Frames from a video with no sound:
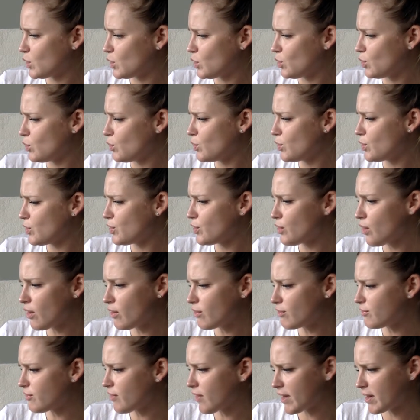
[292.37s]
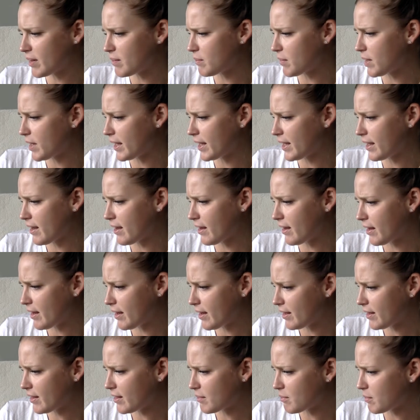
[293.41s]
You would not find
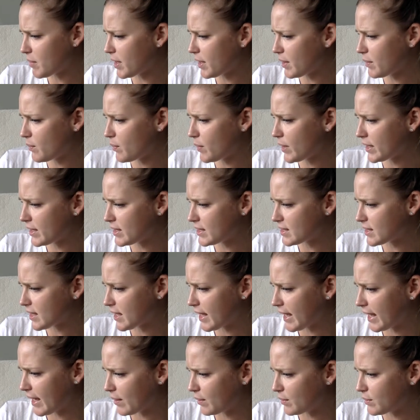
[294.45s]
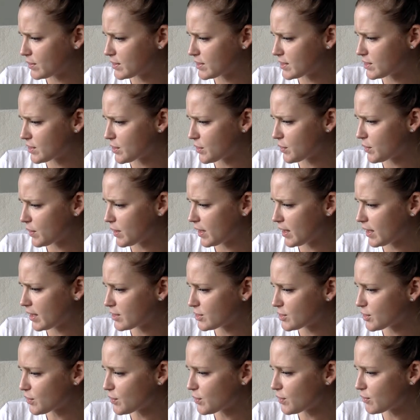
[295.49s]
my winter house,
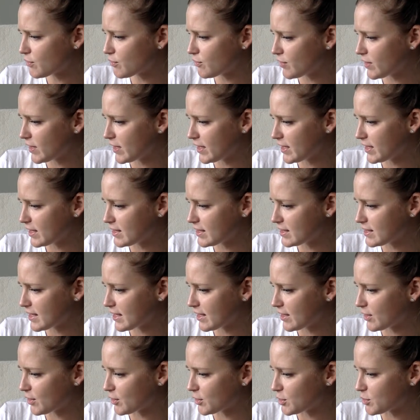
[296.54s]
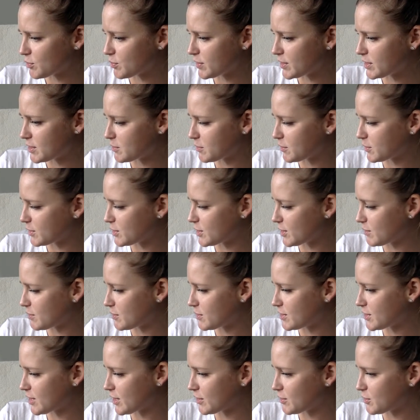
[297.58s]
so convenient," said the hospitable
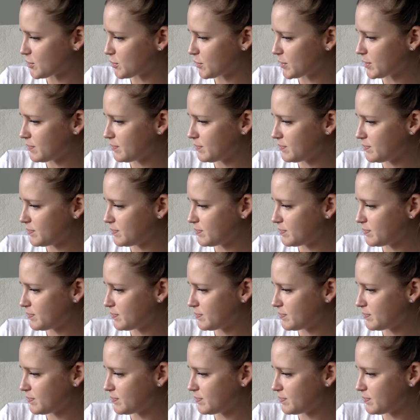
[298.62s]
gentleman.